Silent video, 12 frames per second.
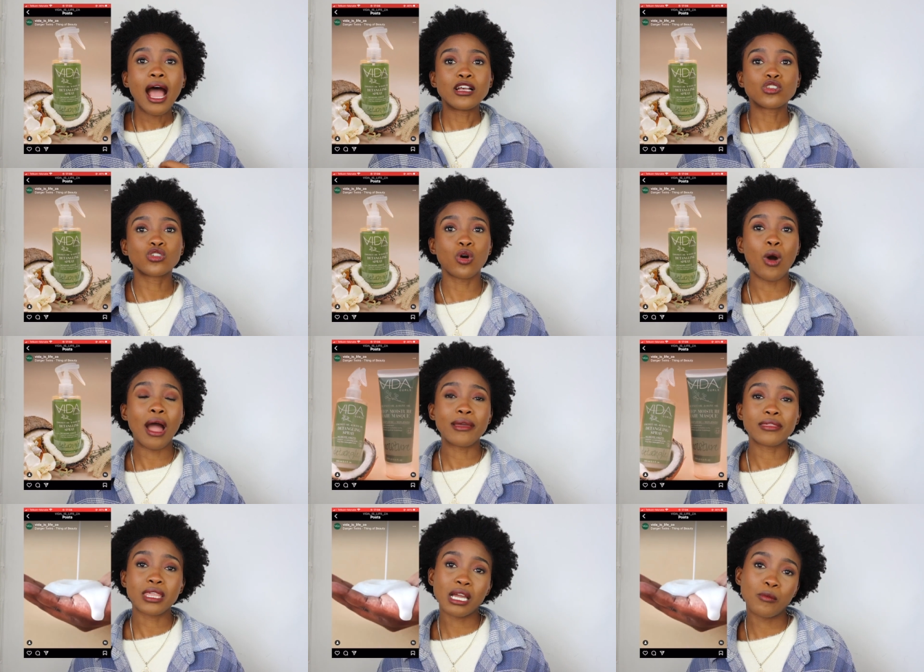So I
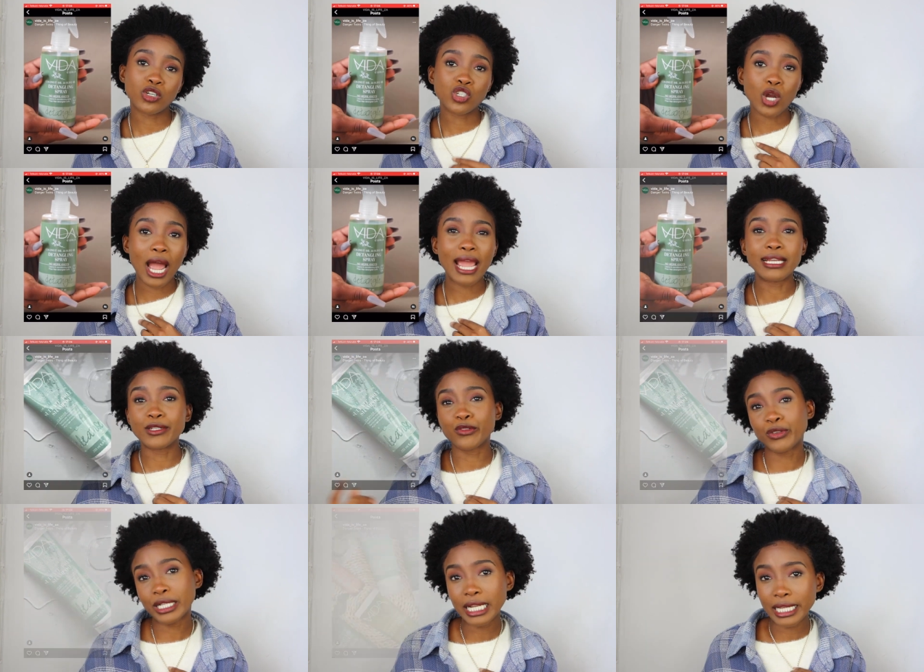think I'm gonna try
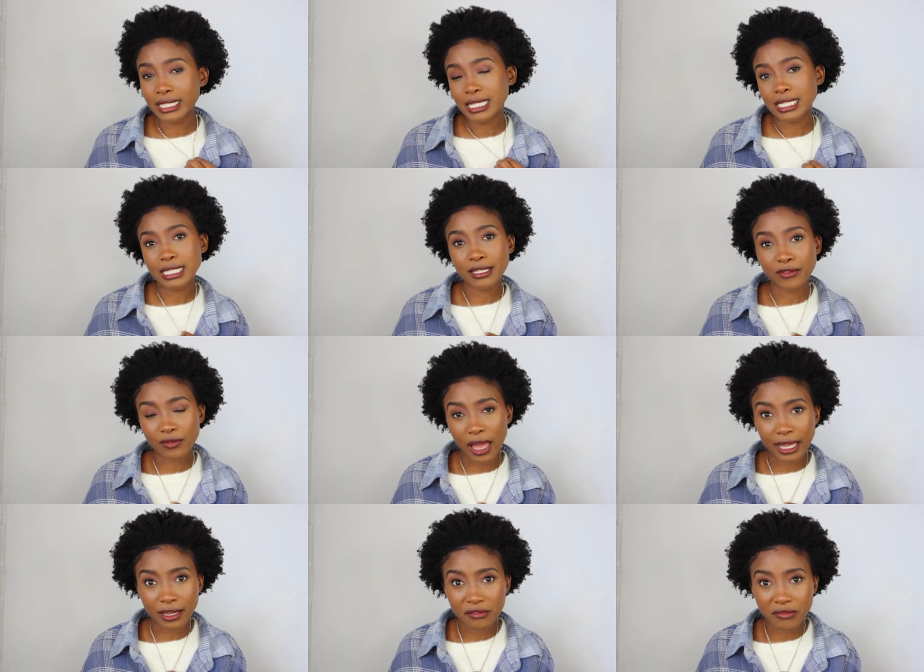different Clicks and see if I
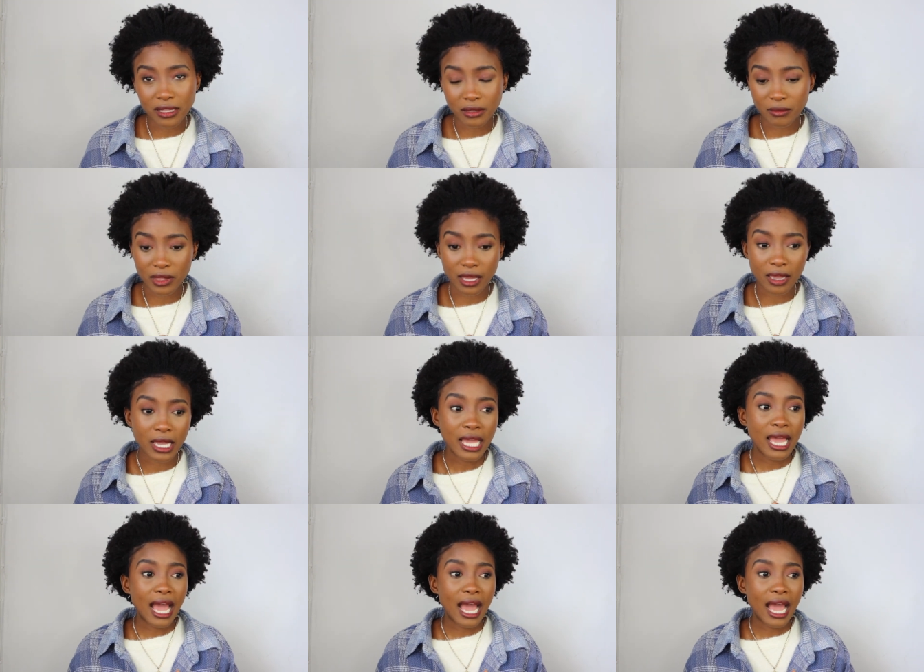can find them there,